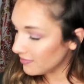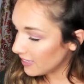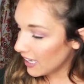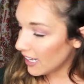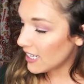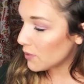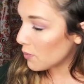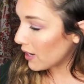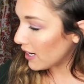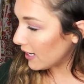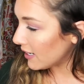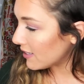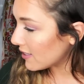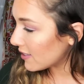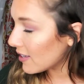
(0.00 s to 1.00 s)
It is what it
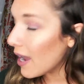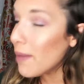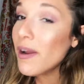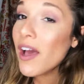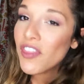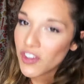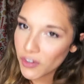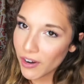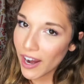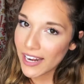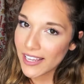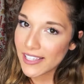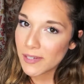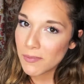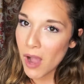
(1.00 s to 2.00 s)
is. I'm not the
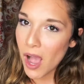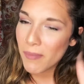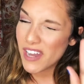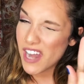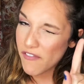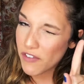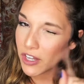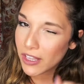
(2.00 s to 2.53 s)
greatest, Mom, never